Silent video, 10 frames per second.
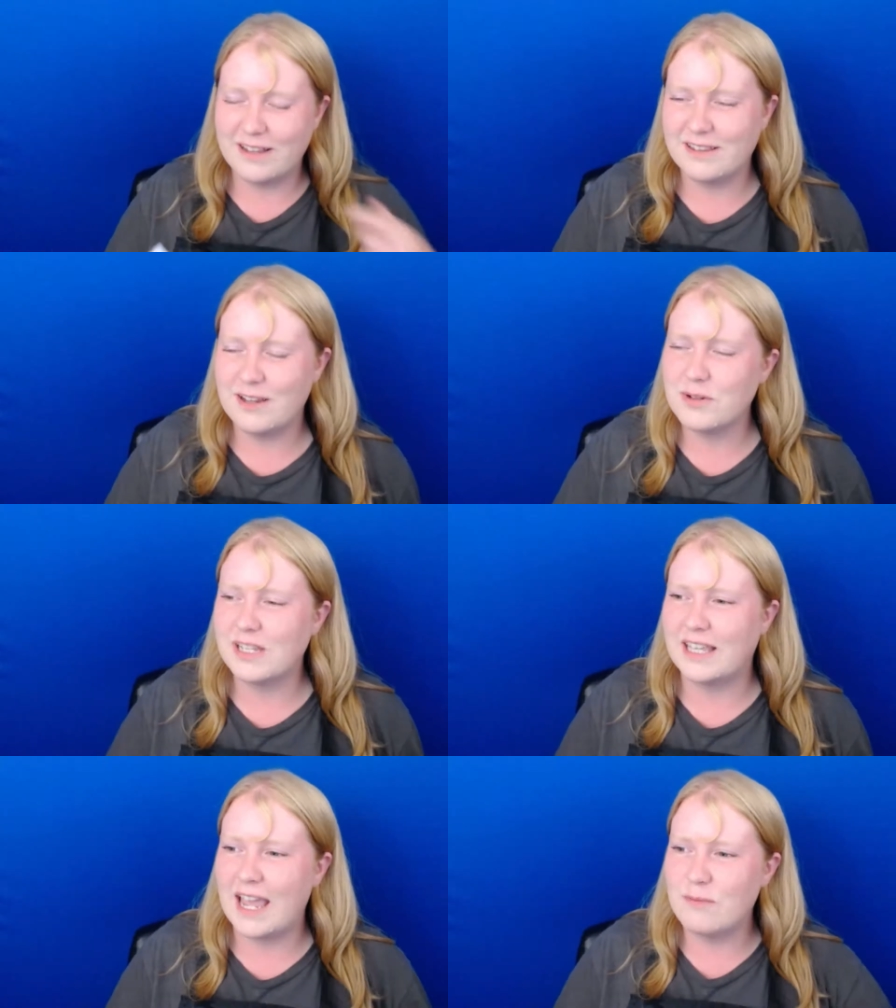there was a
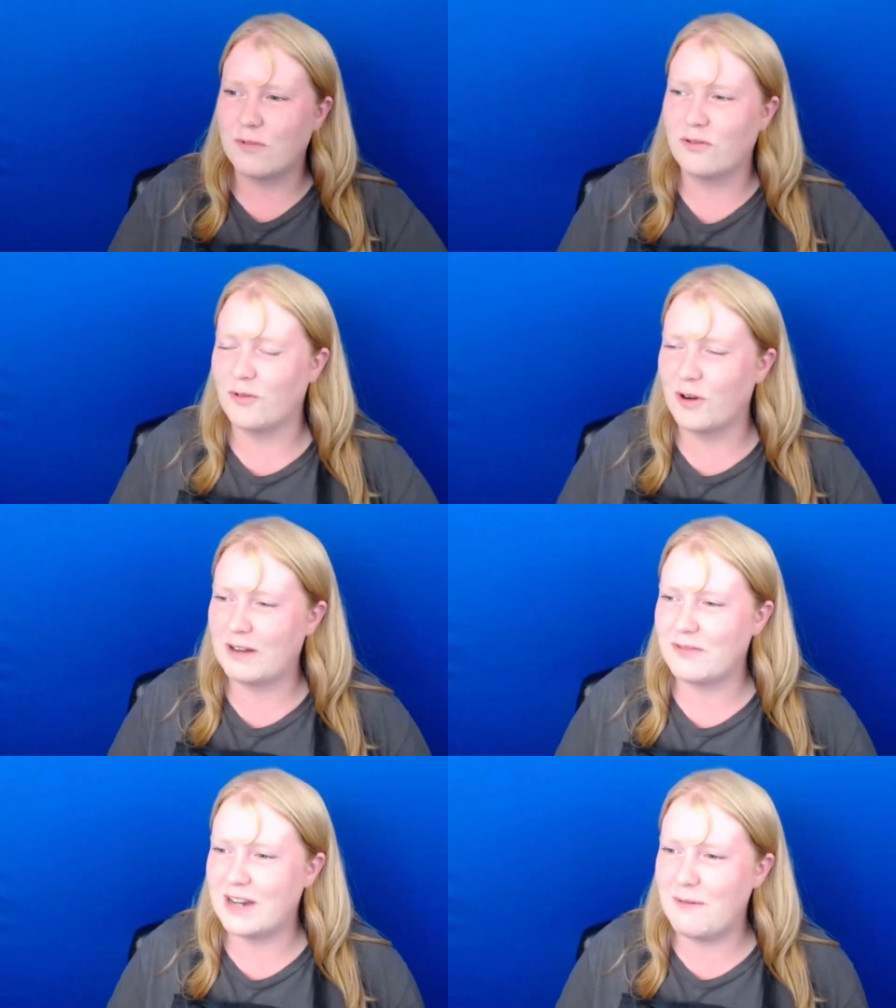game before it. I
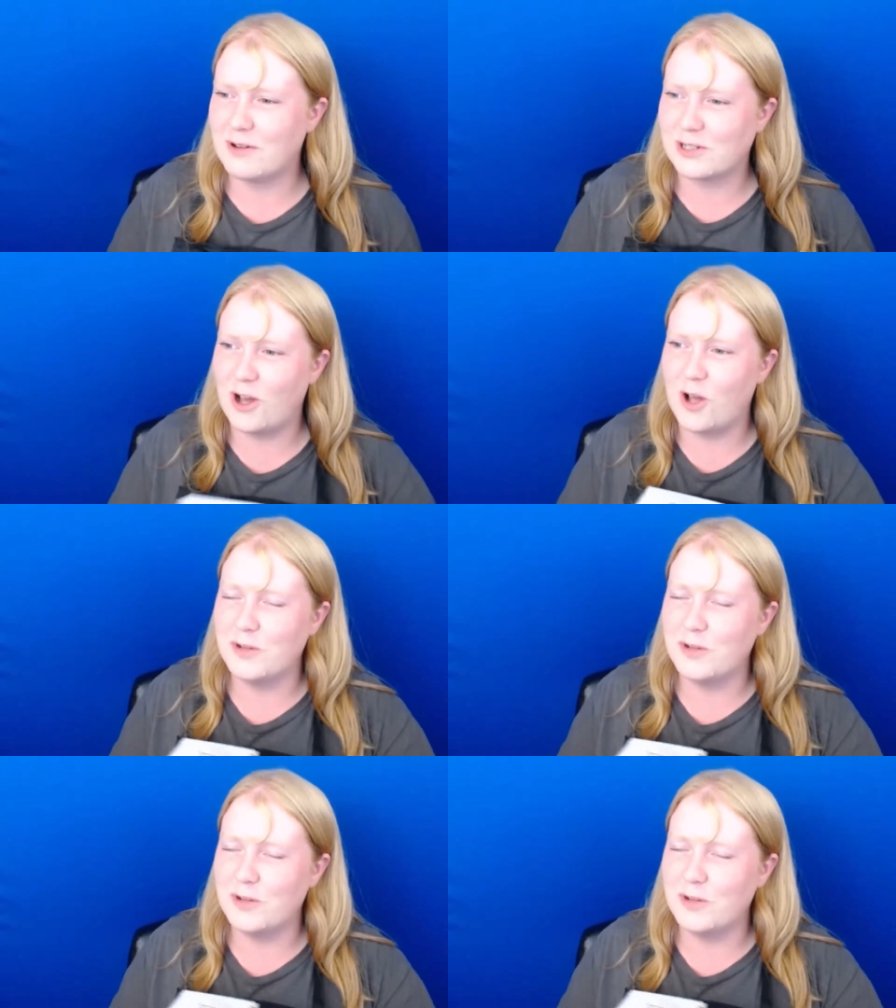forgot what it's called,